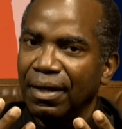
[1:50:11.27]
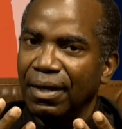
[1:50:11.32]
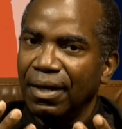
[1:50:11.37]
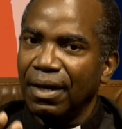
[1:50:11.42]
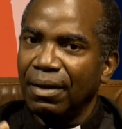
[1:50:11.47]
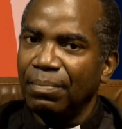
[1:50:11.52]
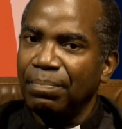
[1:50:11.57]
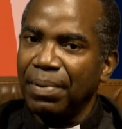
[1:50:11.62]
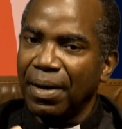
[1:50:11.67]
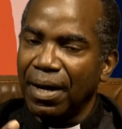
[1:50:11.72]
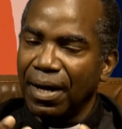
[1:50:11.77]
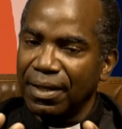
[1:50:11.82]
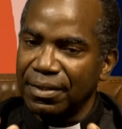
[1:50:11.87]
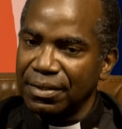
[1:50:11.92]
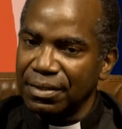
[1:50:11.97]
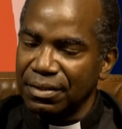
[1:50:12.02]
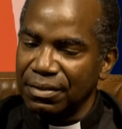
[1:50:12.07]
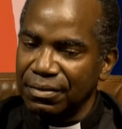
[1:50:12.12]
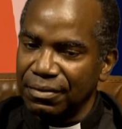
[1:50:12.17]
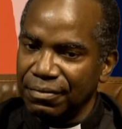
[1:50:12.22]
a
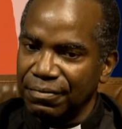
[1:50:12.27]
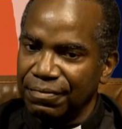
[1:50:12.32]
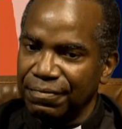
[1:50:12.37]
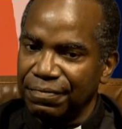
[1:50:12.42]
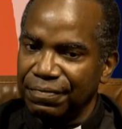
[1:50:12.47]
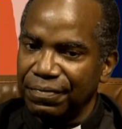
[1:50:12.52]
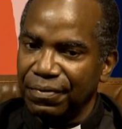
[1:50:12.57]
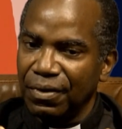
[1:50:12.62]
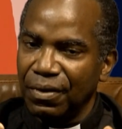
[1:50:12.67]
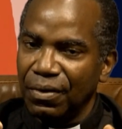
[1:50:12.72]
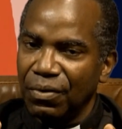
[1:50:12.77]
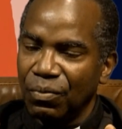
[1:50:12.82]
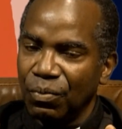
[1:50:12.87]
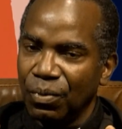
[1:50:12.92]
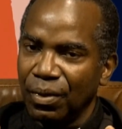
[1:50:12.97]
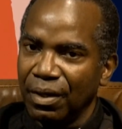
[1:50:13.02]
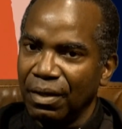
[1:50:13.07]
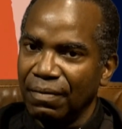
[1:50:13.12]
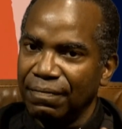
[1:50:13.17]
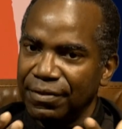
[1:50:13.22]
positive
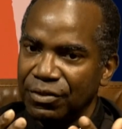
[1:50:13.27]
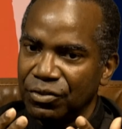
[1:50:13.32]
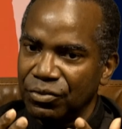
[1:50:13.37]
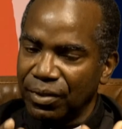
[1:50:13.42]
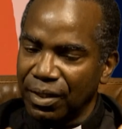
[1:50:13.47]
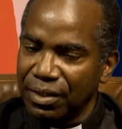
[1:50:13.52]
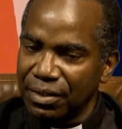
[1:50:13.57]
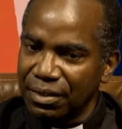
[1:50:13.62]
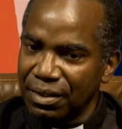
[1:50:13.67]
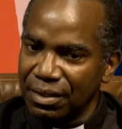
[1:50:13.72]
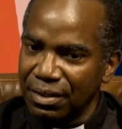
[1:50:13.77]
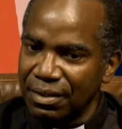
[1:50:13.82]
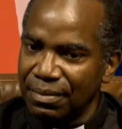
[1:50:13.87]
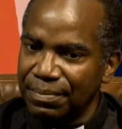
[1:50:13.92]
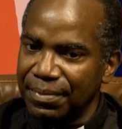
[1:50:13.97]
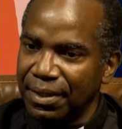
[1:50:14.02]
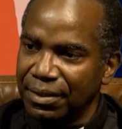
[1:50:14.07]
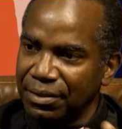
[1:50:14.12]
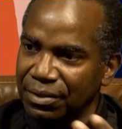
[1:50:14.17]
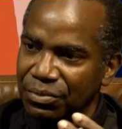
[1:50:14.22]
way of addressing them,
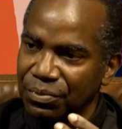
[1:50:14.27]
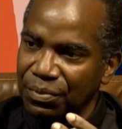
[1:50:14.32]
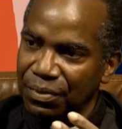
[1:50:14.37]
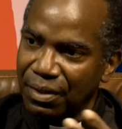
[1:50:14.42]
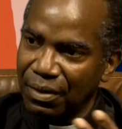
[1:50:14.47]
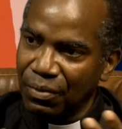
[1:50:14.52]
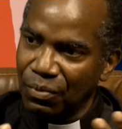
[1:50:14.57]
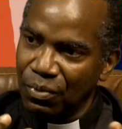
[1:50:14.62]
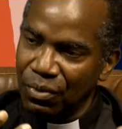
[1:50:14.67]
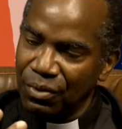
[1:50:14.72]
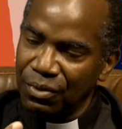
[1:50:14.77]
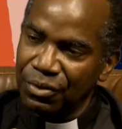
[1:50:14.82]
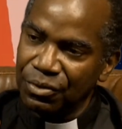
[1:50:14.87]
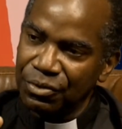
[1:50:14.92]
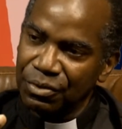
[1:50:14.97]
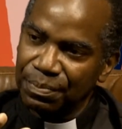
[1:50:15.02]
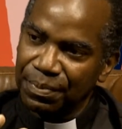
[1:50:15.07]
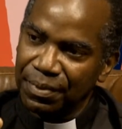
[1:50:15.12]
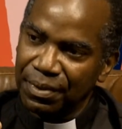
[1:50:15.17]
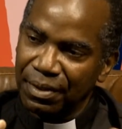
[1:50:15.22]
not just with our
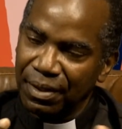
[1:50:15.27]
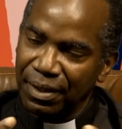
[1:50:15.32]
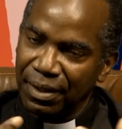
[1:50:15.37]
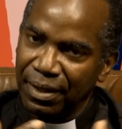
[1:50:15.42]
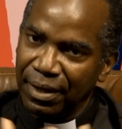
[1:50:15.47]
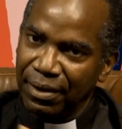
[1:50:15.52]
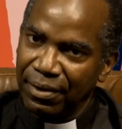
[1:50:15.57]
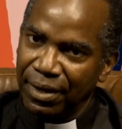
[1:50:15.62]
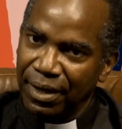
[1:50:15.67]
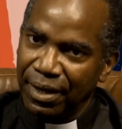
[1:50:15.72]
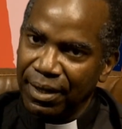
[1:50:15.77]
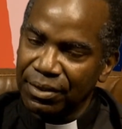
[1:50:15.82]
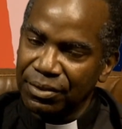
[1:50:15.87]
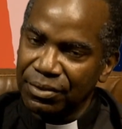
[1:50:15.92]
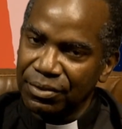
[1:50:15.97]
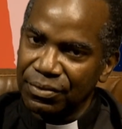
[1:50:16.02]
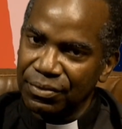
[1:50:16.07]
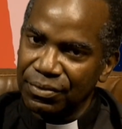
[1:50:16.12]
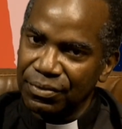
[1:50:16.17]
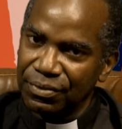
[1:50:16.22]
words, but in our
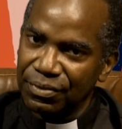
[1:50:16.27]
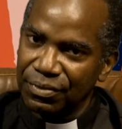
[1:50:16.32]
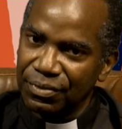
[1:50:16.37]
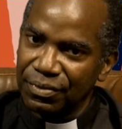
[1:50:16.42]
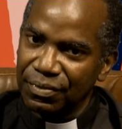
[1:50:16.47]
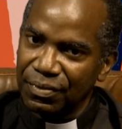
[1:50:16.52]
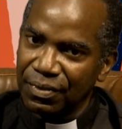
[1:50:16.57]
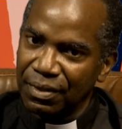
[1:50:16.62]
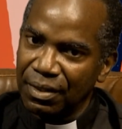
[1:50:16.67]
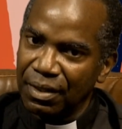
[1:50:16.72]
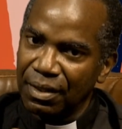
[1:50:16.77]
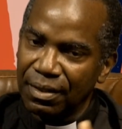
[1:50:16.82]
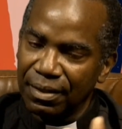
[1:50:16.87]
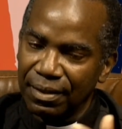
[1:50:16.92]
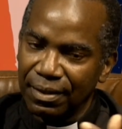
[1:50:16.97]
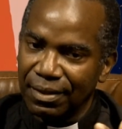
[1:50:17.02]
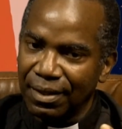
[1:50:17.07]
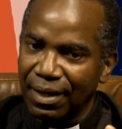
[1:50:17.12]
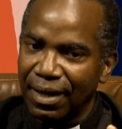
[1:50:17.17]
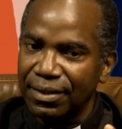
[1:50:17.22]
actions. And then I
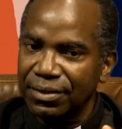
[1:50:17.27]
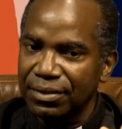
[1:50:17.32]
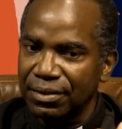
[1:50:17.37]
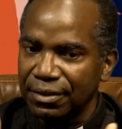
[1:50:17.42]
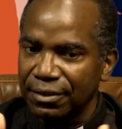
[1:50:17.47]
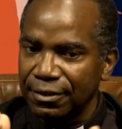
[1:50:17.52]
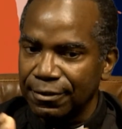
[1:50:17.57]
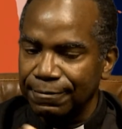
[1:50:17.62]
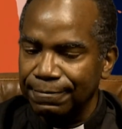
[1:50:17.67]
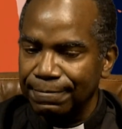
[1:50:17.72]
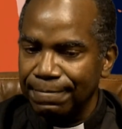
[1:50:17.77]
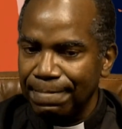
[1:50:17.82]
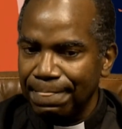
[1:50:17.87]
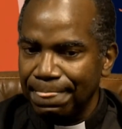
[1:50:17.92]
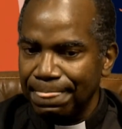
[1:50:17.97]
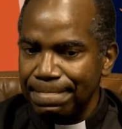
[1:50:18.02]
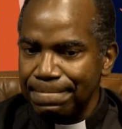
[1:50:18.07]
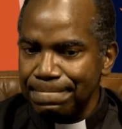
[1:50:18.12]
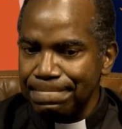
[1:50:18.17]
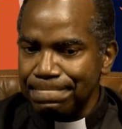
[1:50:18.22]
think lastly,
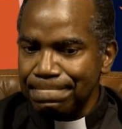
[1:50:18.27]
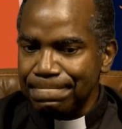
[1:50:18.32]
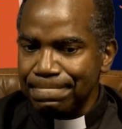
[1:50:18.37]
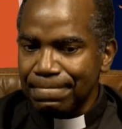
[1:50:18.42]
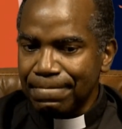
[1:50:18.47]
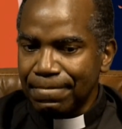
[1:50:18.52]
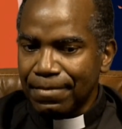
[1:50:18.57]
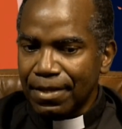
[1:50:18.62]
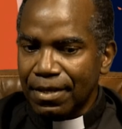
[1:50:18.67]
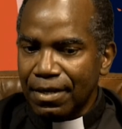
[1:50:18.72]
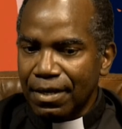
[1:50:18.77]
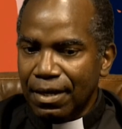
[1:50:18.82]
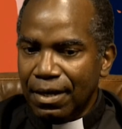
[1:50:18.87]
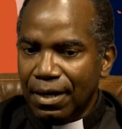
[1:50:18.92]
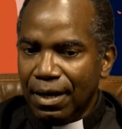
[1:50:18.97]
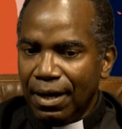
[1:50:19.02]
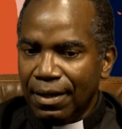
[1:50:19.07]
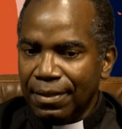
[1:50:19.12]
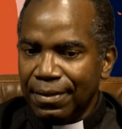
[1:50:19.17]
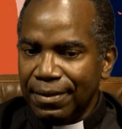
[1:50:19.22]

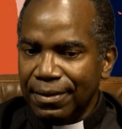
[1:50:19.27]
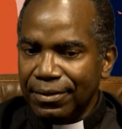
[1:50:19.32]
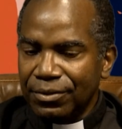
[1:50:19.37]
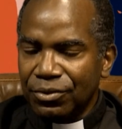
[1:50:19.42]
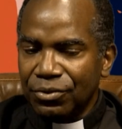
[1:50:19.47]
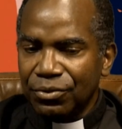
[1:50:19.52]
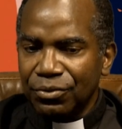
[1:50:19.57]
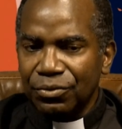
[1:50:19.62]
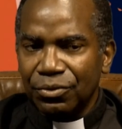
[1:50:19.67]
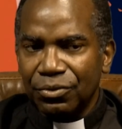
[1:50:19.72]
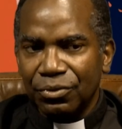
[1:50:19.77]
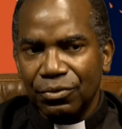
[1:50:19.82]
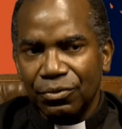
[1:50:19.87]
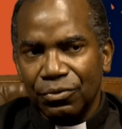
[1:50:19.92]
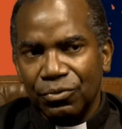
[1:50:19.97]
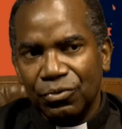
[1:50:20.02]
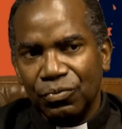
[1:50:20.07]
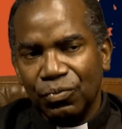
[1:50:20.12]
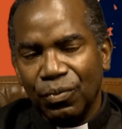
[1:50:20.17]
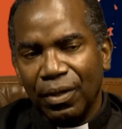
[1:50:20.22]
I think
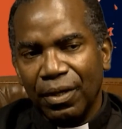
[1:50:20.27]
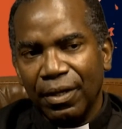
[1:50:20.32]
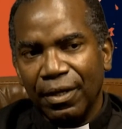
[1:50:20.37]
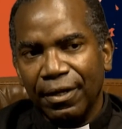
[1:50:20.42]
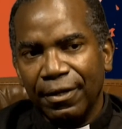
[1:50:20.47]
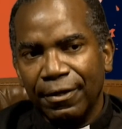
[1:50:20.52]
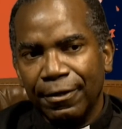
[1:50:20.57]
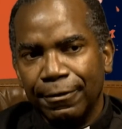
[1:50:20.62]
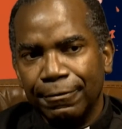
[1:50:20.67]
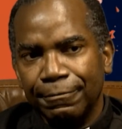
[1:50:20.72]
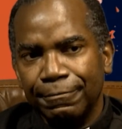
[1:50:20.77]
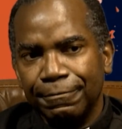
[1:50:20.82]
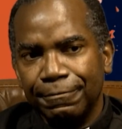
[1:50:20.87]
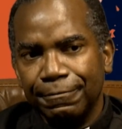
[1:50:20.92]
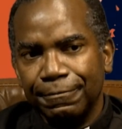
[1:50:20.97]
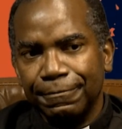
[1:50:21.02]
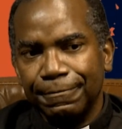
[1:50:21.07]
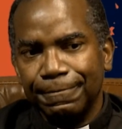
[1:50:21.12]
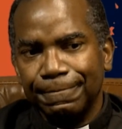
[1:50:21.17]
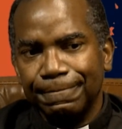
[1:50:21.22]
Tutu's way of